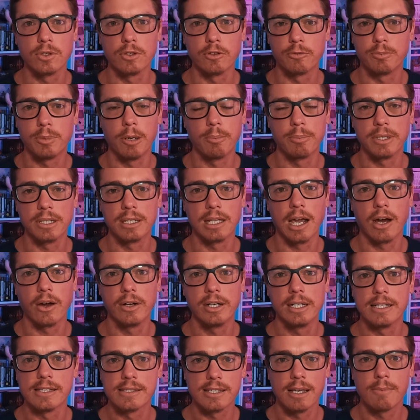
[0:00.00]
of
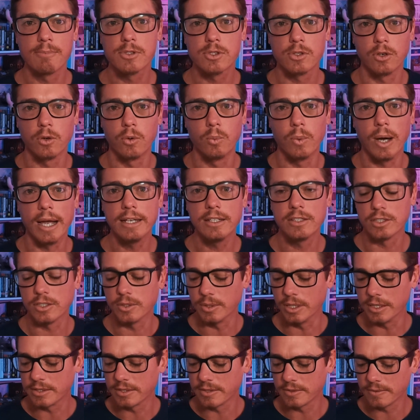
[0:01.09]
popularity and some sort of weight to
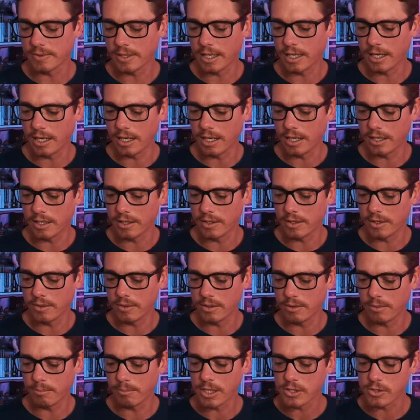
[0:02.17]
it.
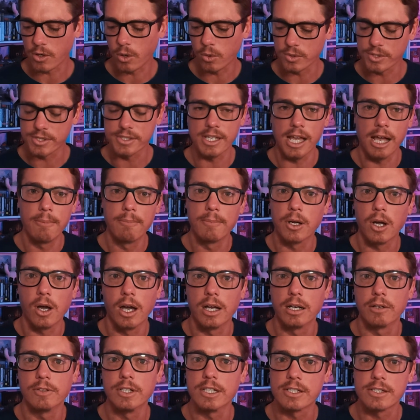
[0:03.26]
It must hold some
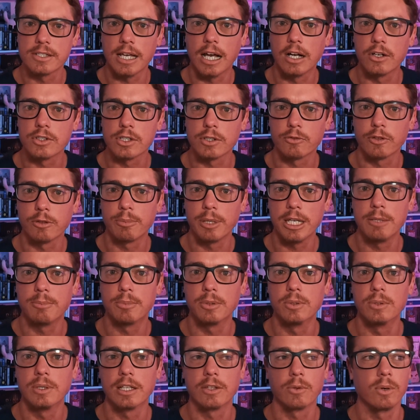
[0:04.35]
kind of nostalgia for
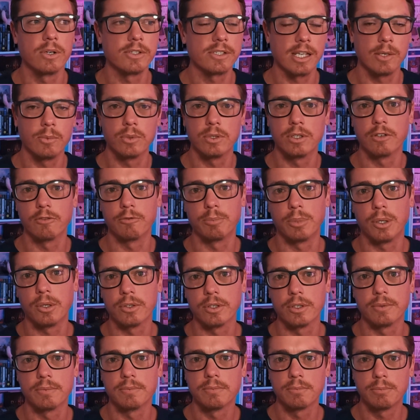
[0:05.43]
people. Otherwise, they wouldn't have
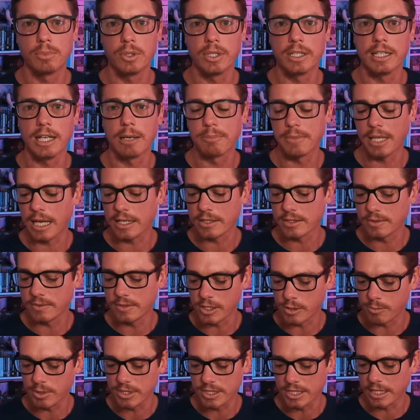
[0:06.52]
bothered putting up
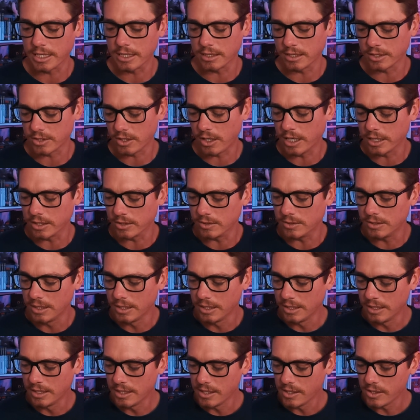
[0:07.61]
this particular title.
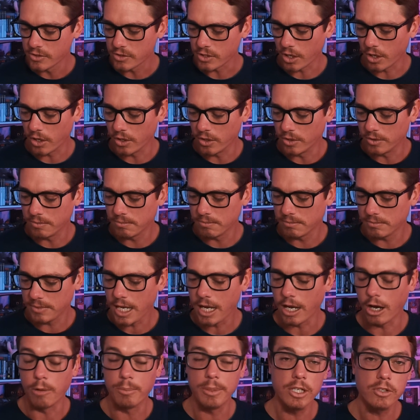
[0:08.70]
So
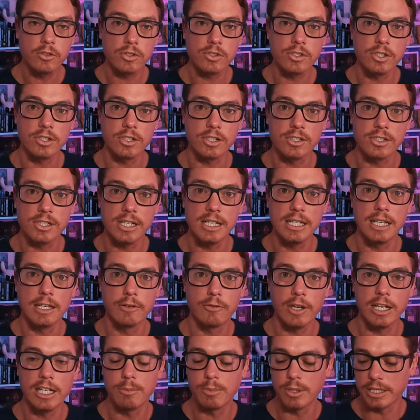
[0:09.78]
yeah, I'll be interested to see if
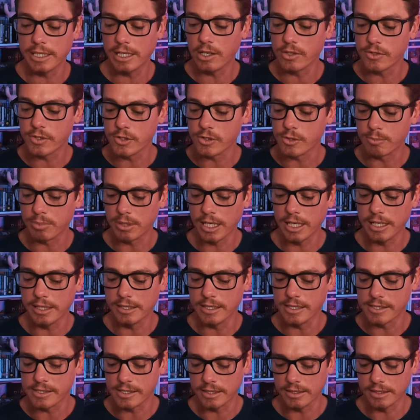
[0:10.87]
anybody else has played
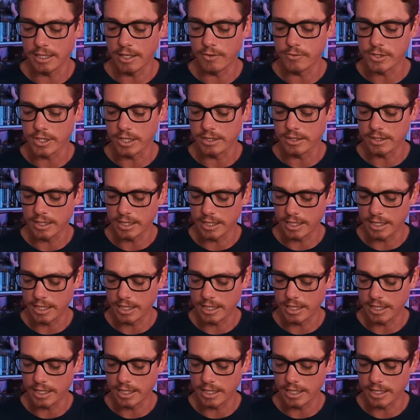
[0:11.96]
this and loves it